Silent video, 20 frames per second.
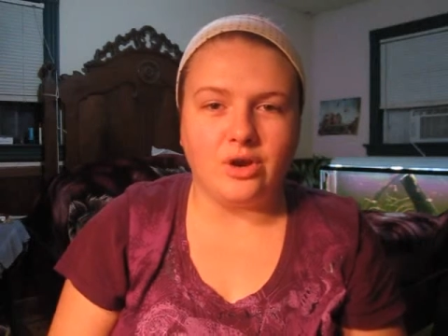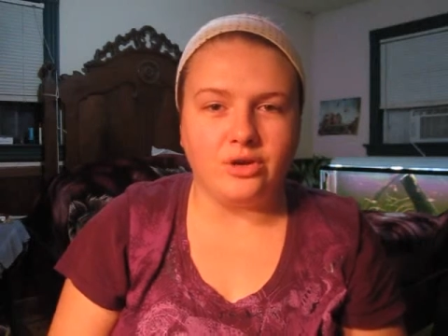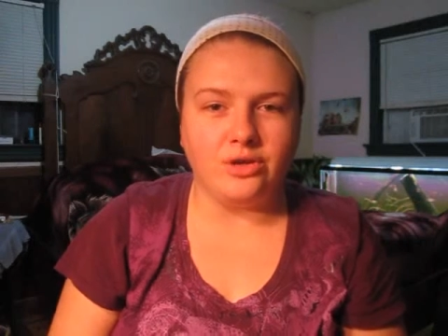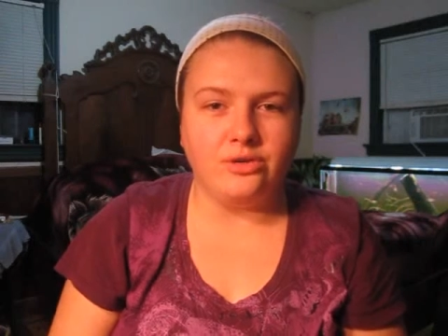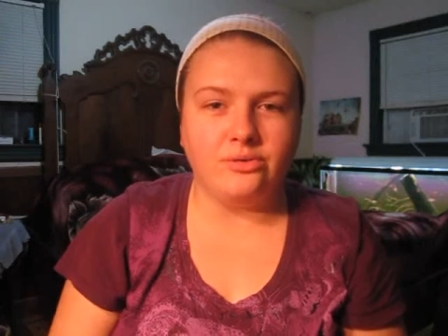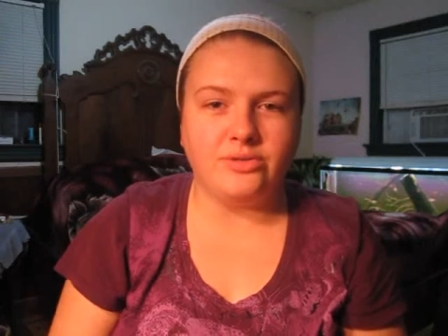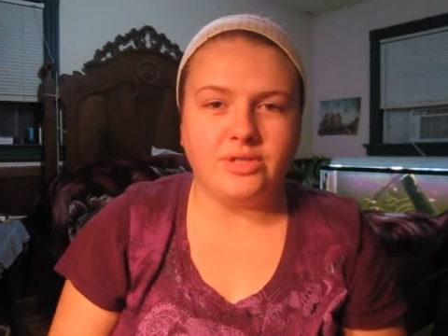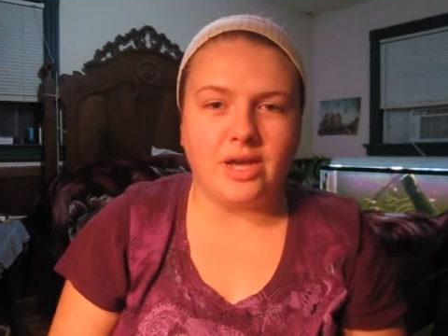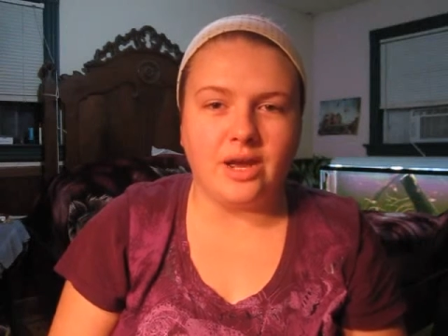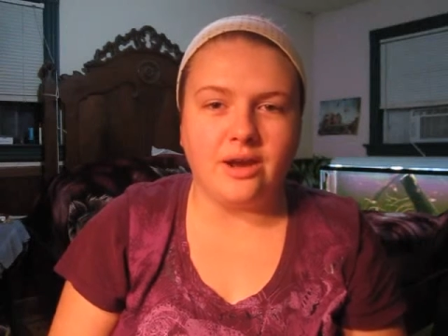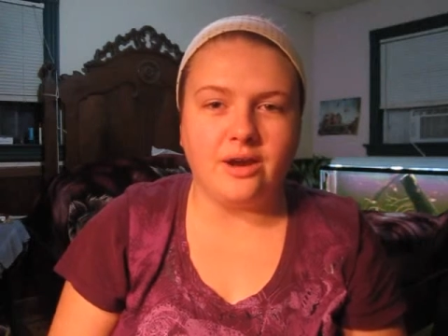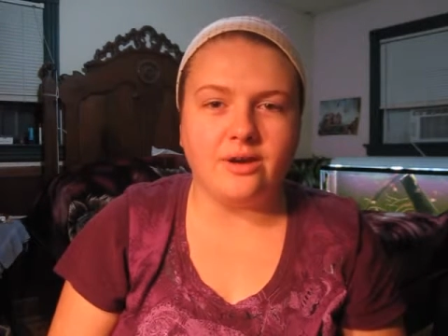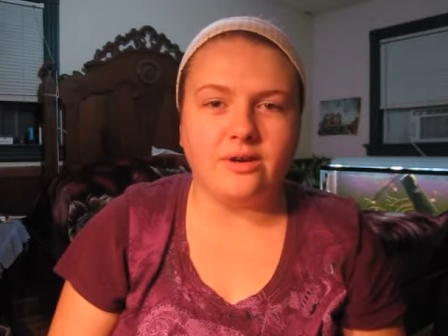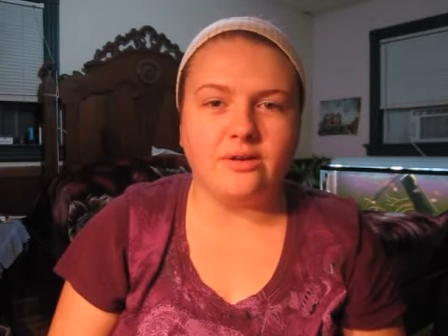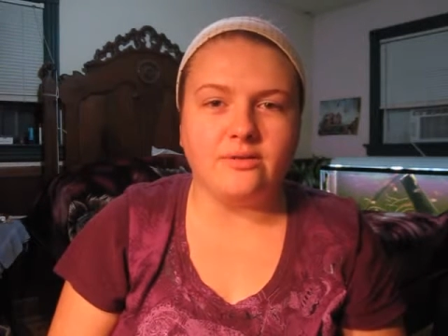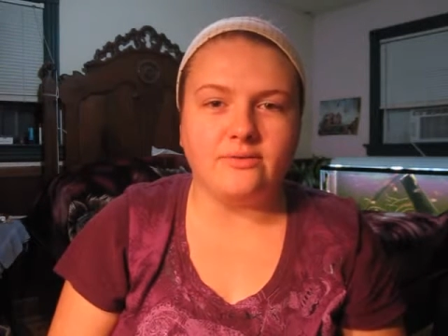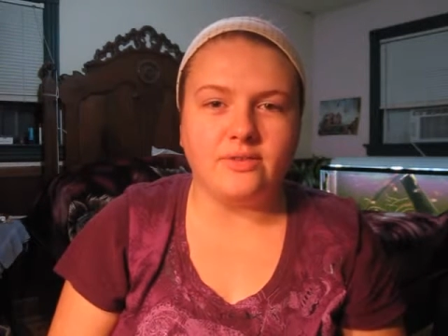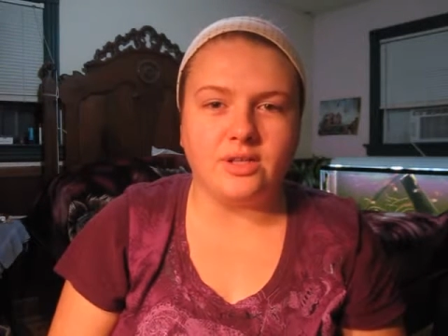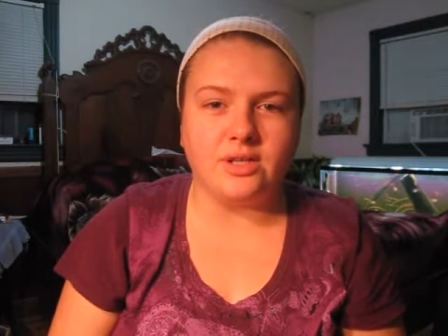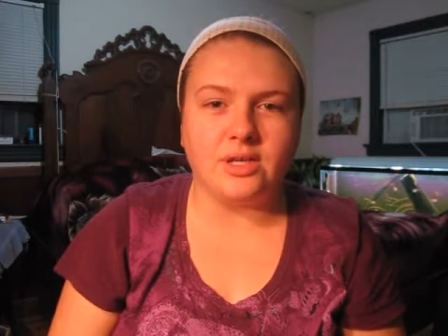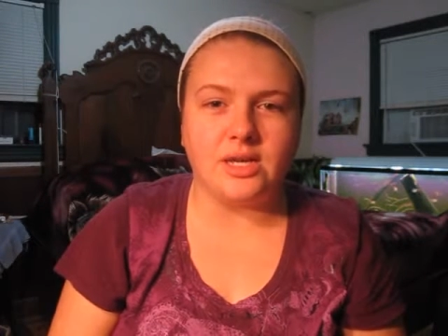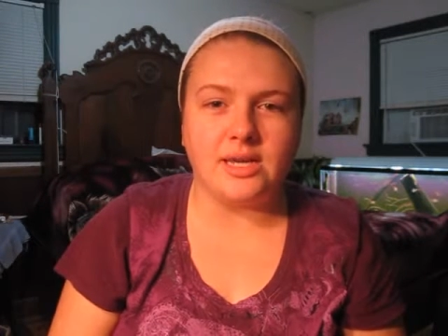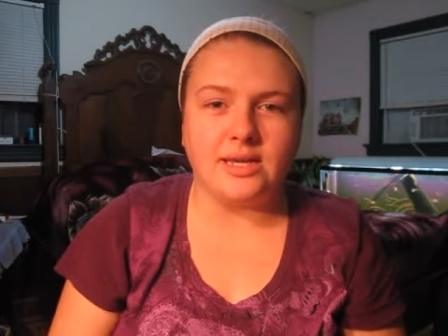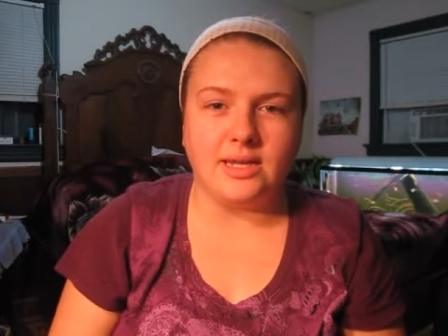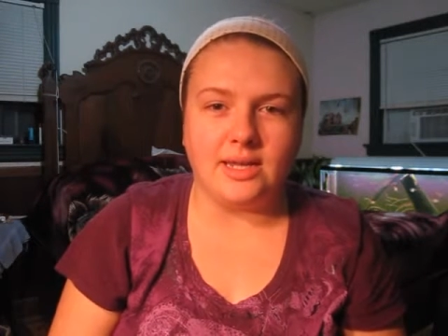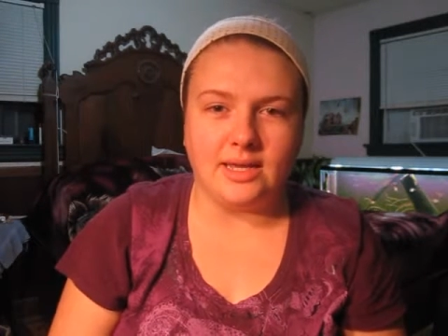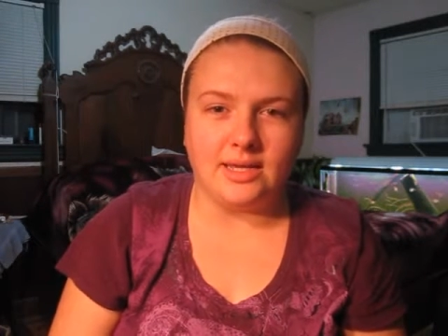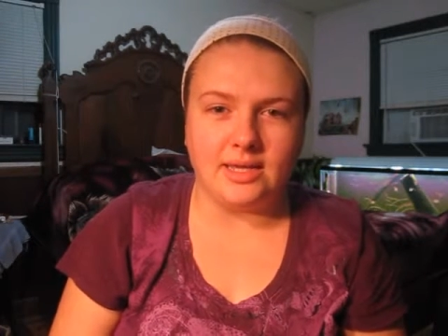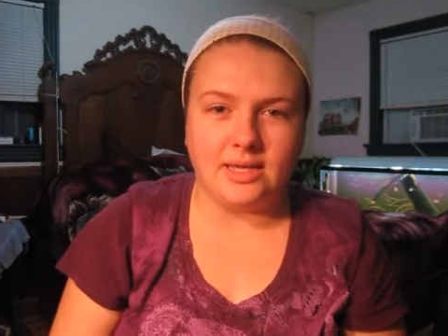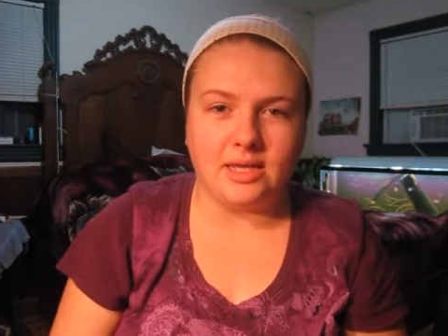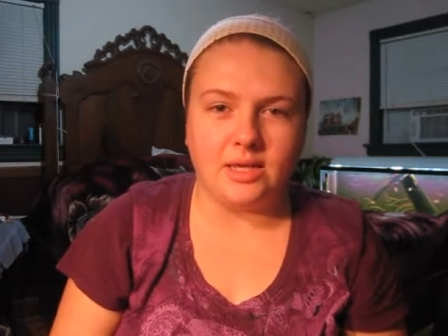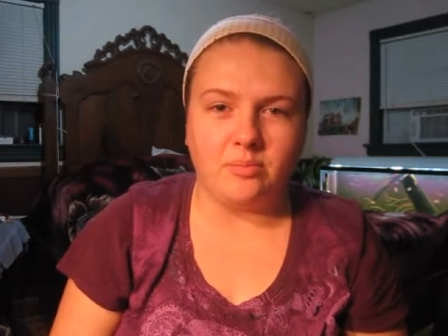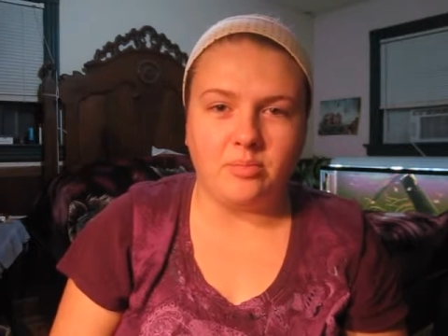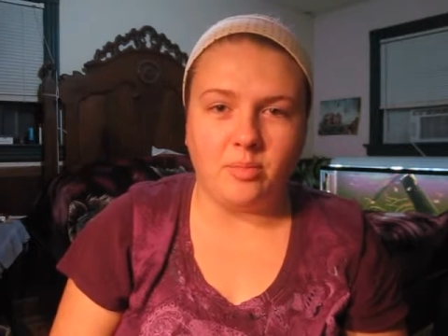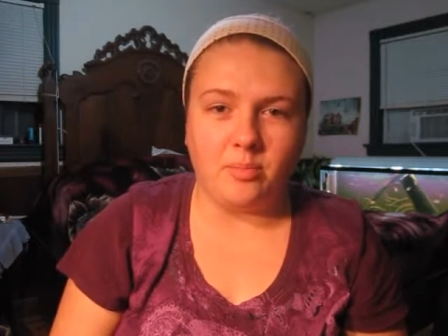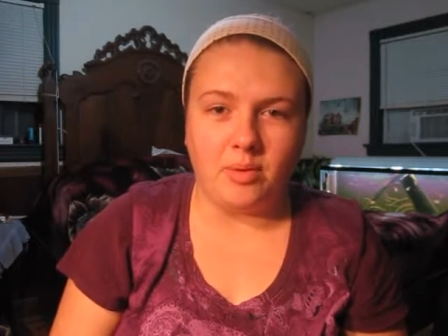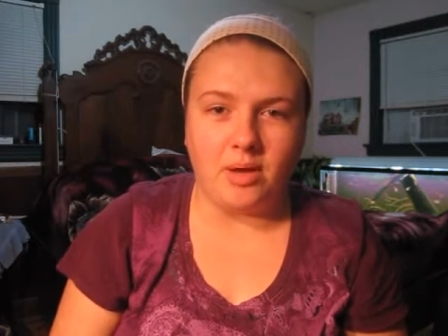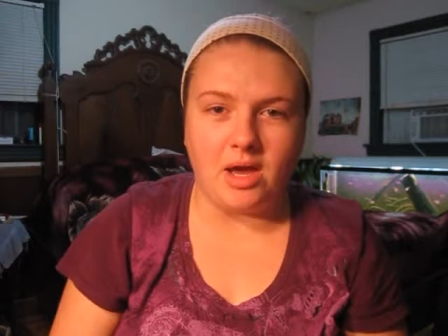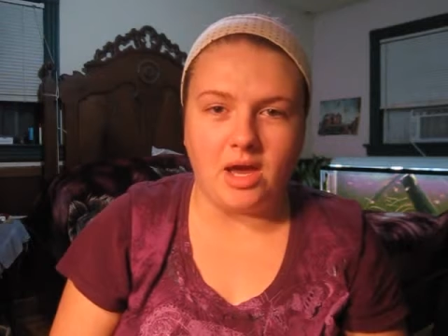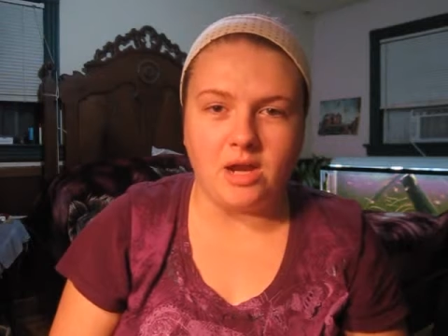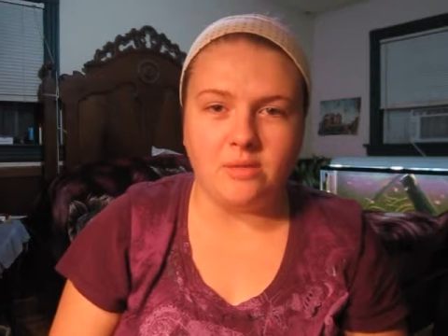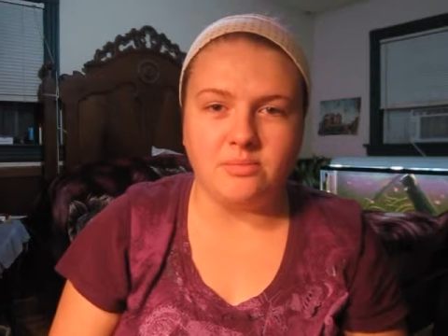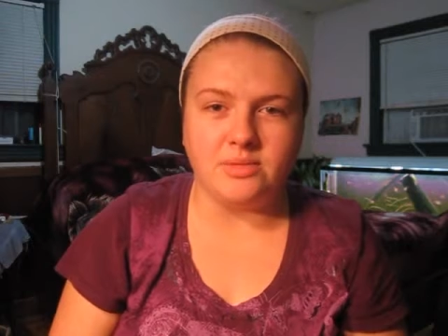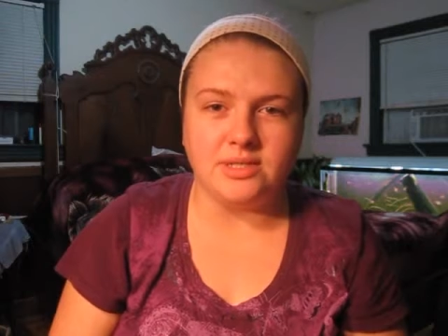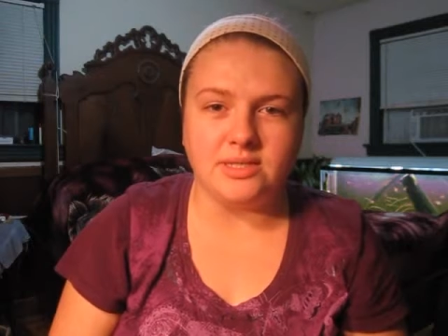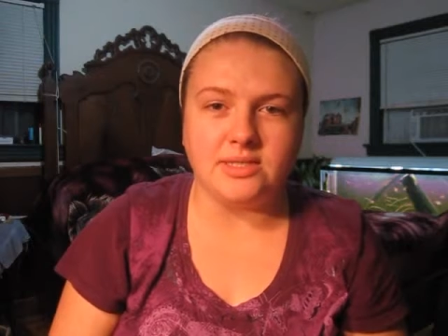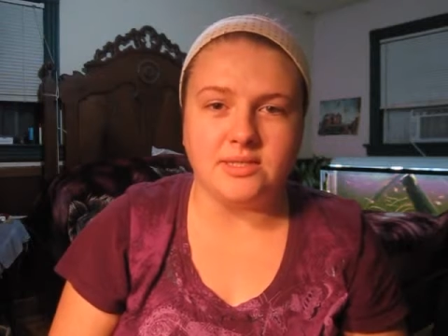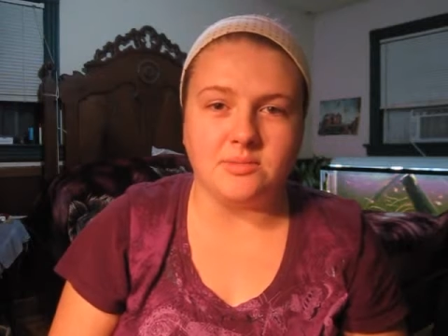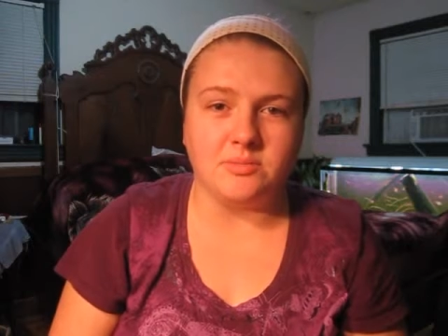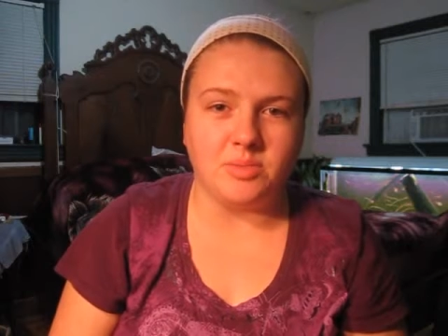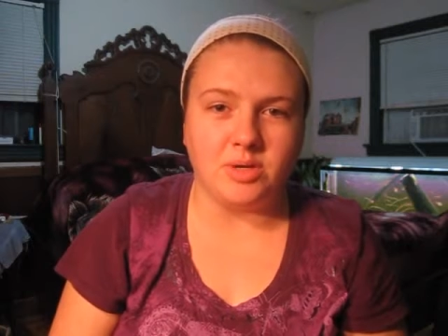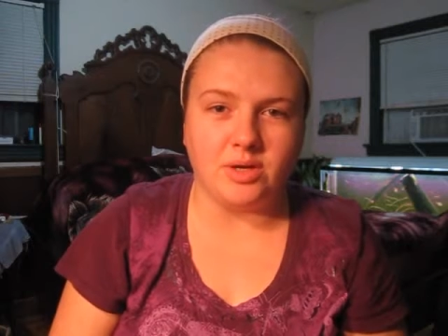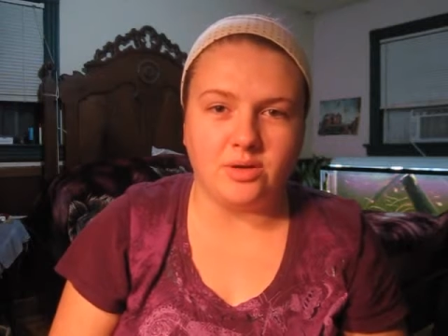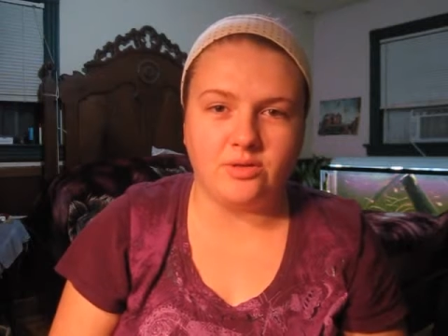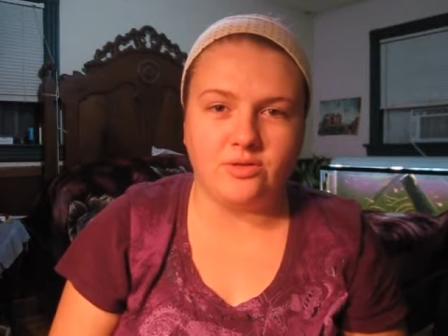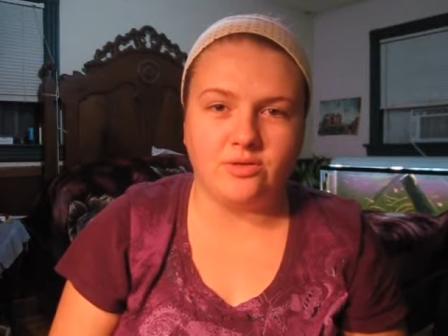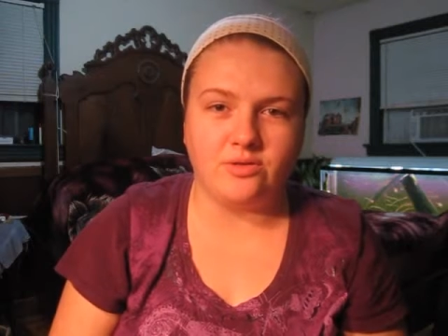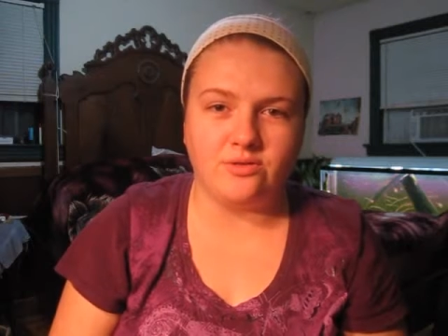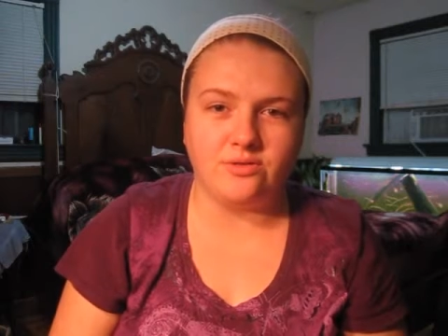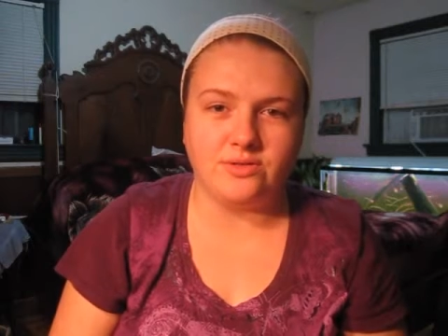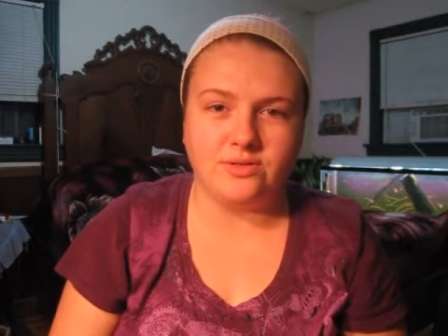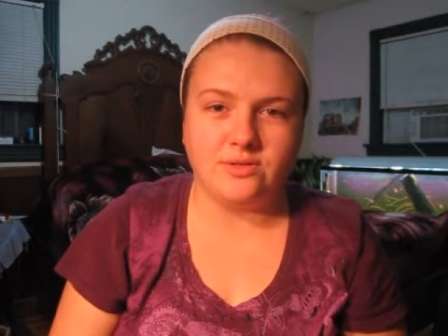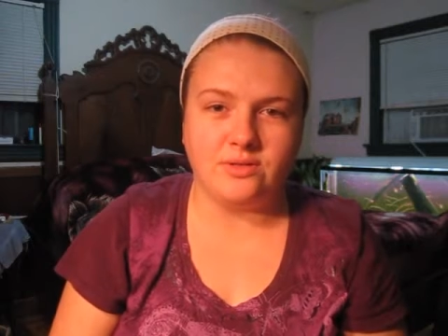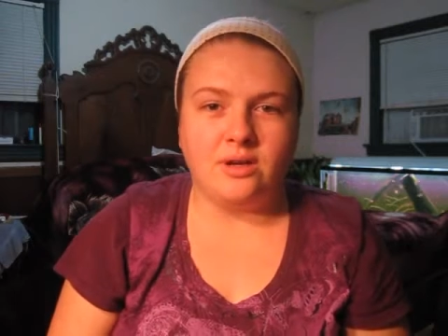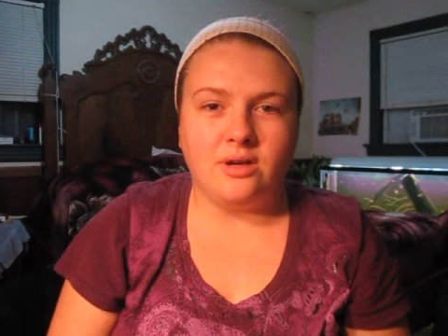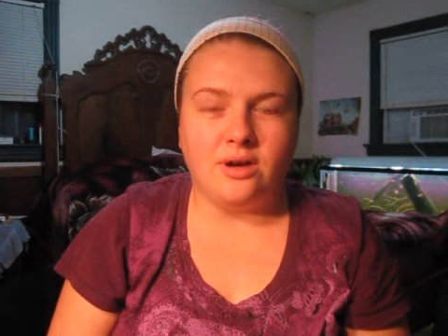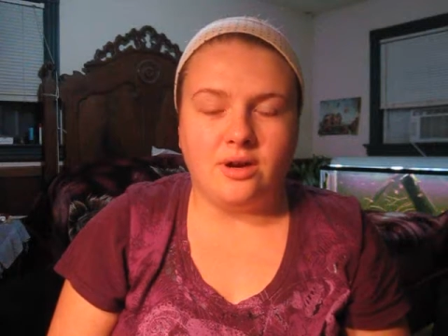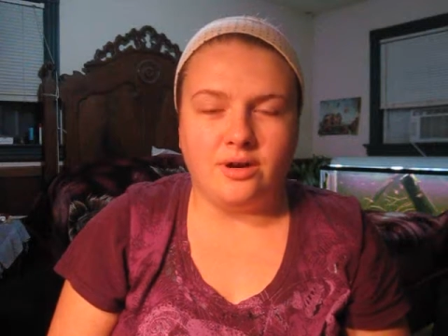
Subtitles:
Are you tired of looking like a hippopotamus in pictures?